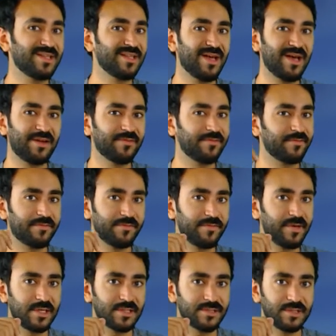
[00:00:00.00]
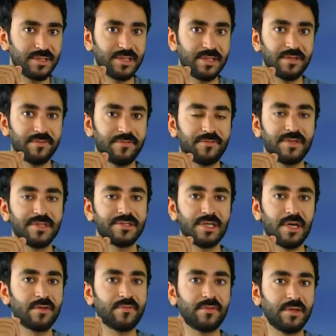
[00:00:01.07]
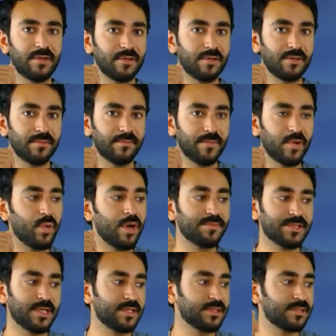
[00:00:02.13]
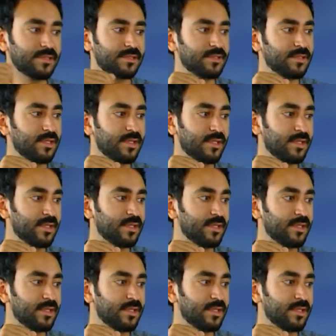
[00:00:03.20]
There's a lot of actually free stock websites